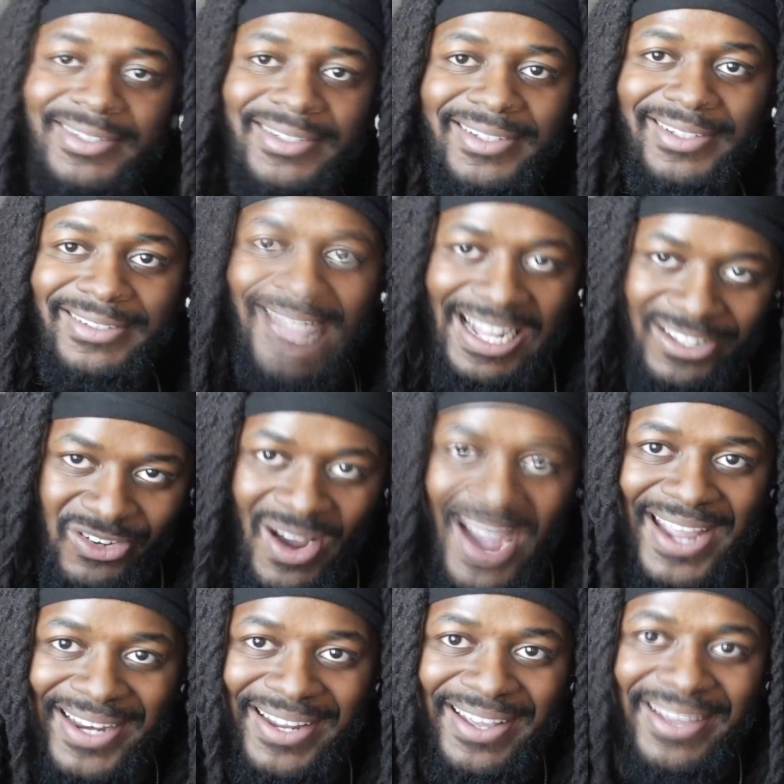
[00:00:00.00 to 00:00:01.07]
That's right,
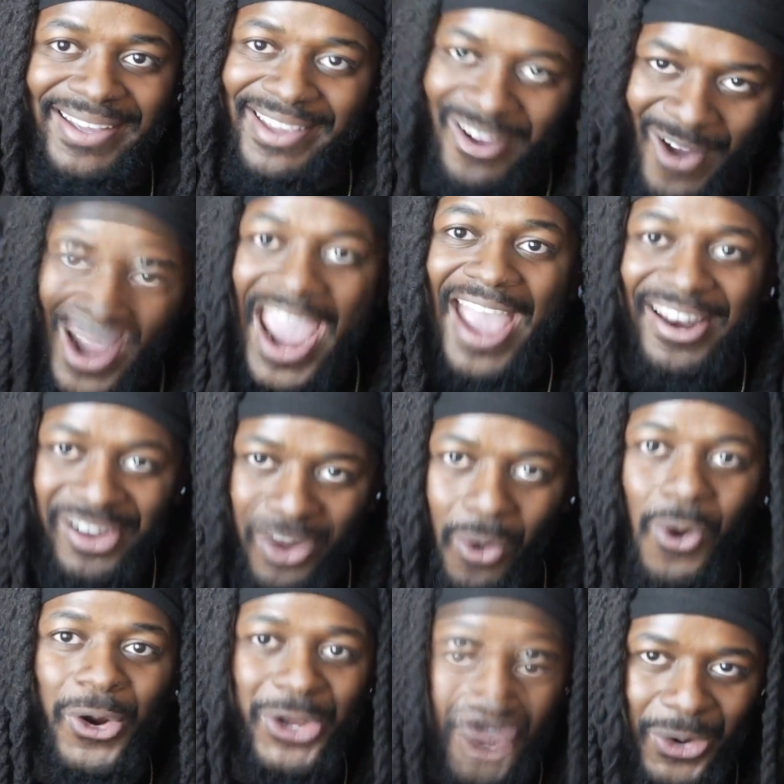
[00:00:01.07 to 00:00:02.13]
your hand
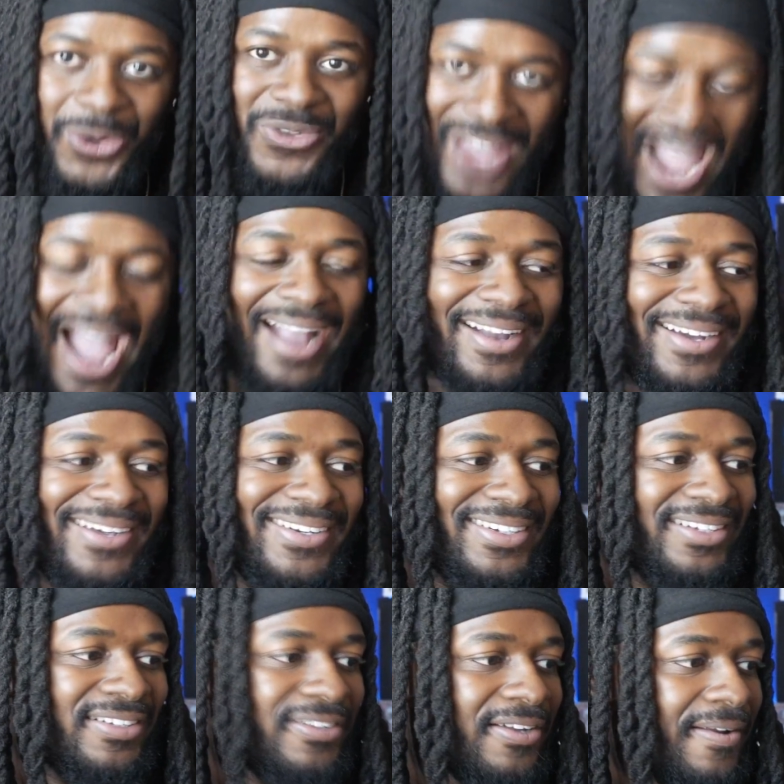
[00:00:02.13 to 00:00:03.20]
or your deck.
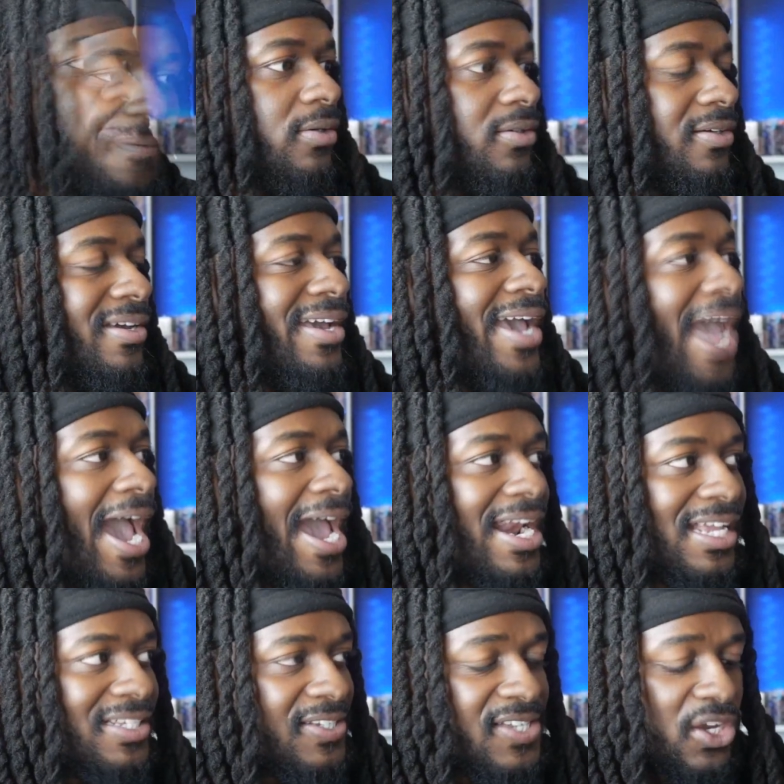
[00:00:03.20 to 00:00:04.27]
And this
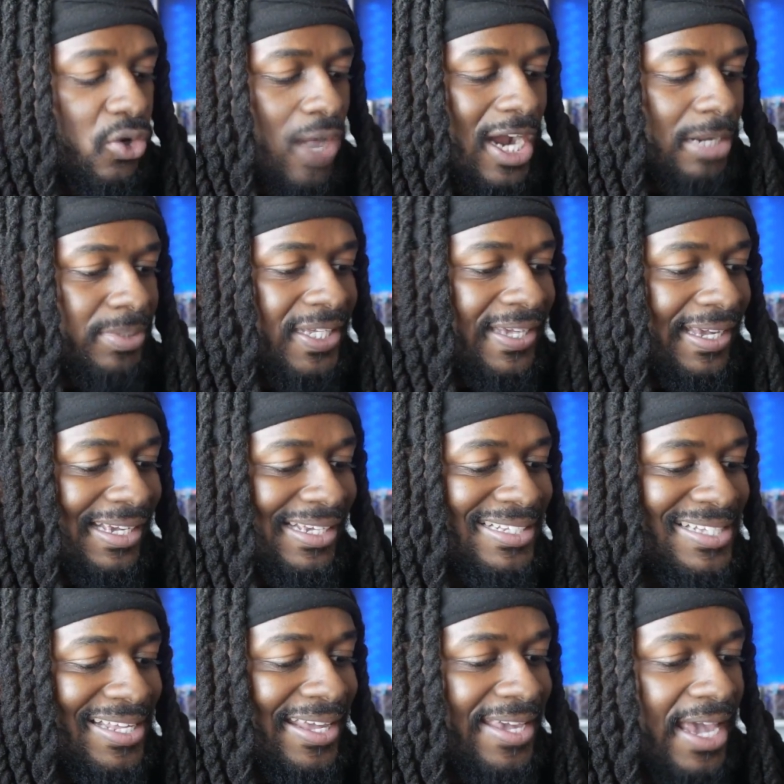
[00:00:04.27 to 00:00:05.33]
is incredibly easy
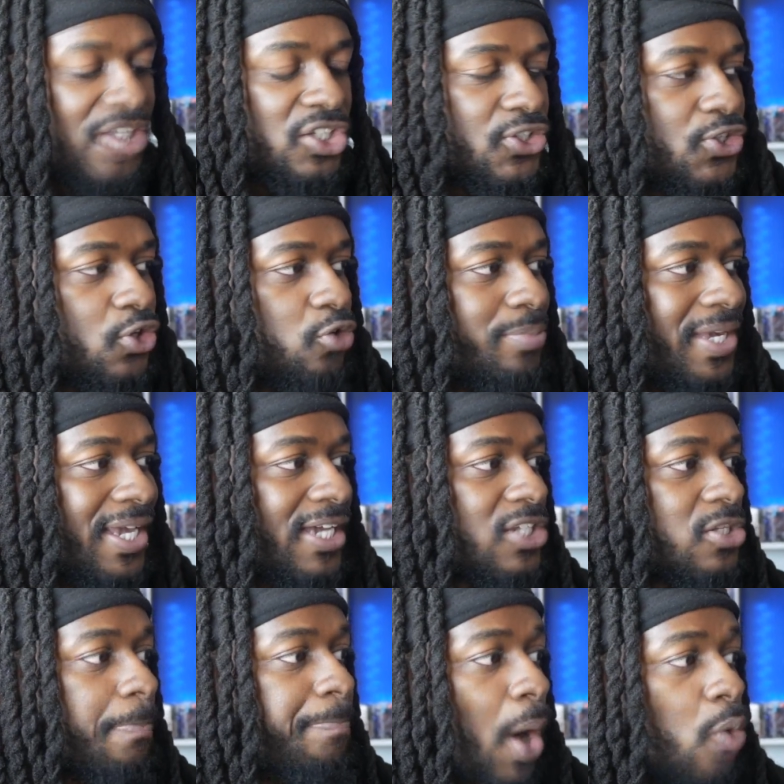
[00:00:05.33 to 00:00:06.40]
to get into because
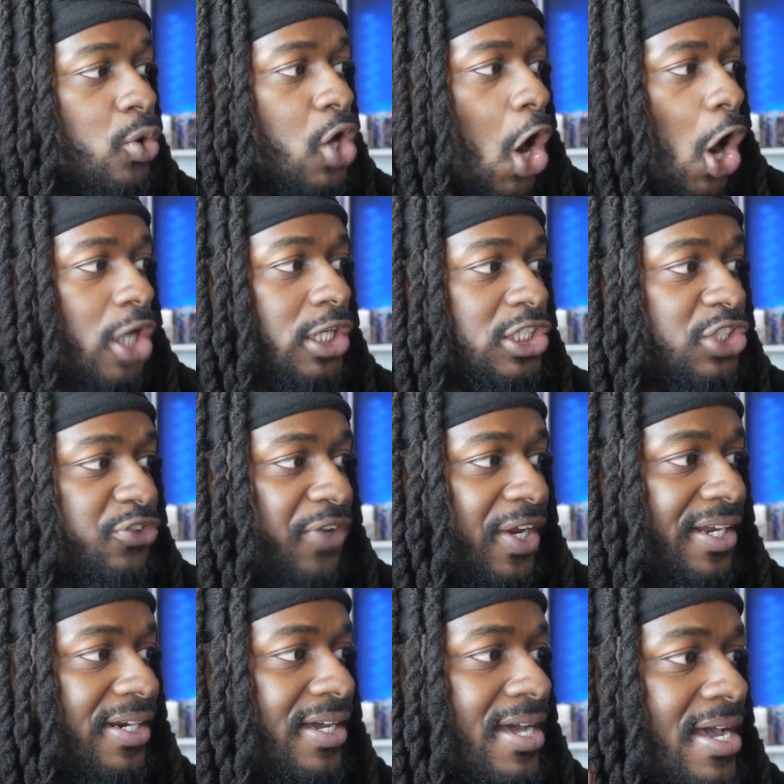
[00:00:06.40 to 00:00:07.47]
Bone
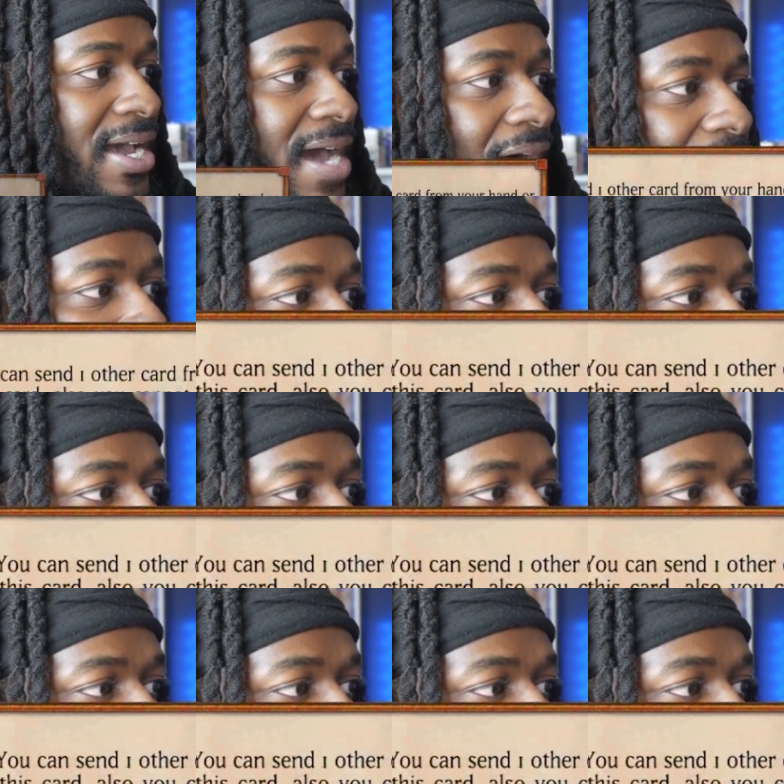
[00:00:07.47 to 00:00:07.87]
Archfiend allows